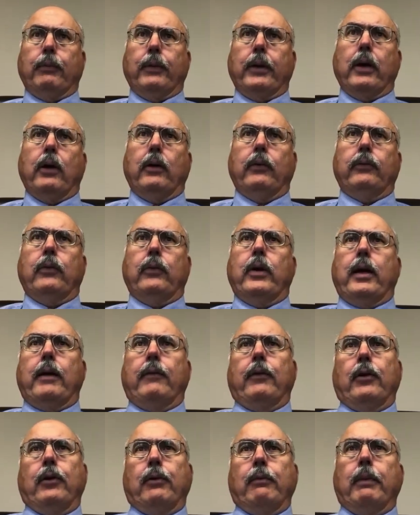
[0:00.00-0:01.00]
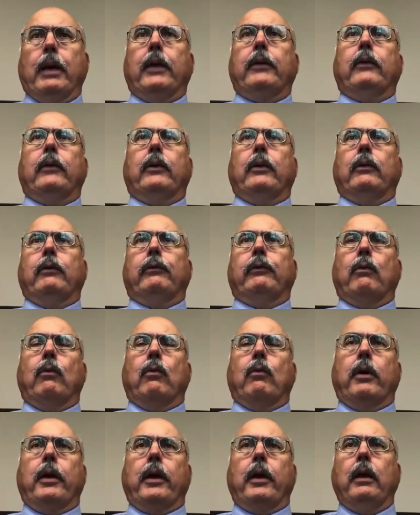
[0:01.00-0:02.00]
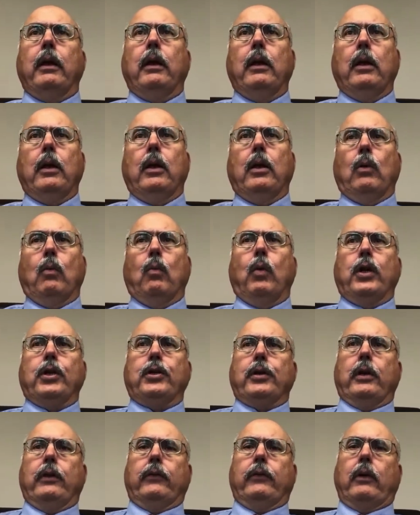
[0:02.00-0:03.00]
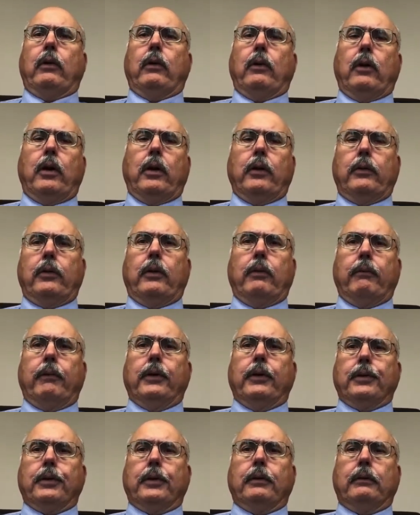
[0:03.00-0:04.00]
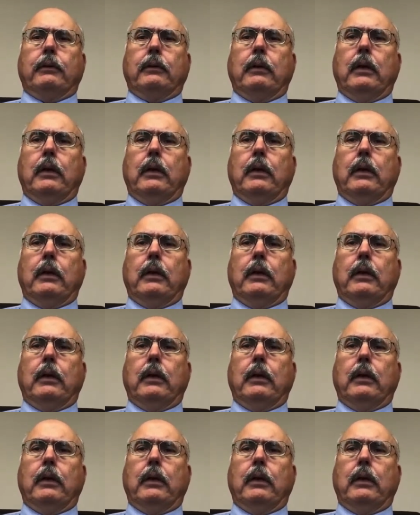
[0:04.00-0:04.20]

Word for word: we also have our New Mexico story, which is our long-term vision.